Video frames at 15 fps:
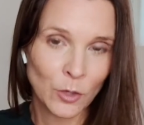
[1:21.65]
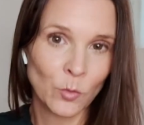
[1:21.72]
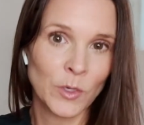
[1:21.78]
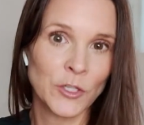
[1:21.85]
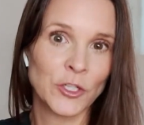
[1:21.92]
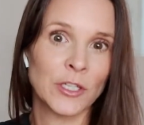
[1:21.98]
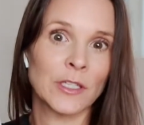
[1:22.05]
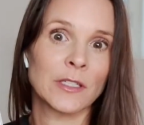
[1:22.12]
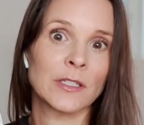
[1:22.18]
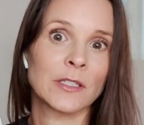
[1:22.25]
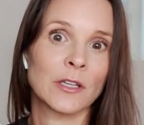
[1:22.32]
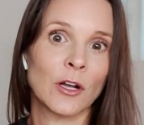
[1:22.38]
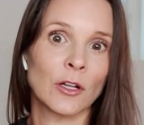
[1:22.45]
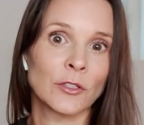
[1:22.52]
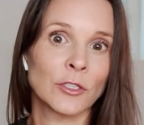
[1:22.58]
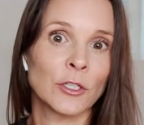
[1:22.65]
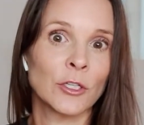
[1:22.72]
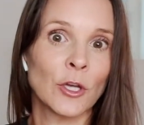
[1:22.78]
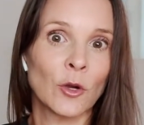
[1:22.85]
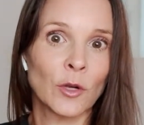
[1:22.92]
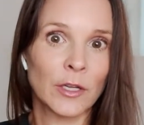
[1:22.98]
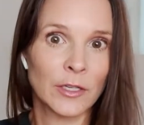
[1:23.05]
which is called
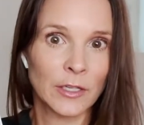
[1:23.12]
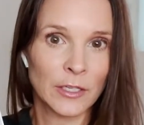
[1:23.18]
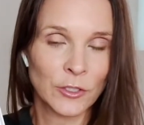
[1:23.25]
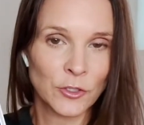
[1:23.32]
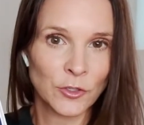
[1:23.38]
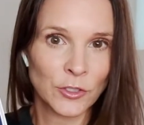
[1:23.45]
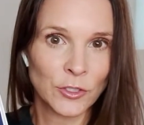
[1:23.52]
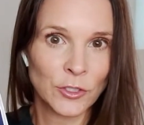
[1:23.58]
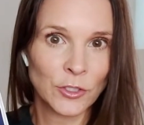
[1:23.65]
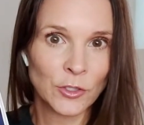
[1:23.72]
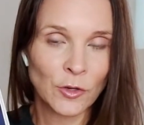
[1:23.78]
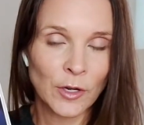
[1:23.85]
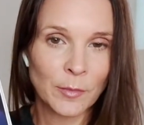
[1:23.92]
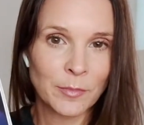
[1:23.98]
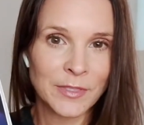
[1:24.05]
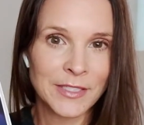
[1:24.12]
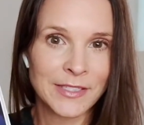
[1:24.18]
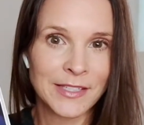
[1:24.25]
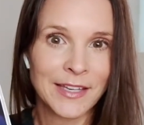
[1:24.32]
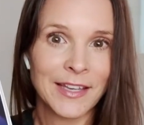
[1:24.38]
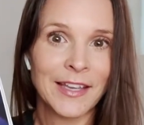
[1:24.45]
Yoga Nidra Scripts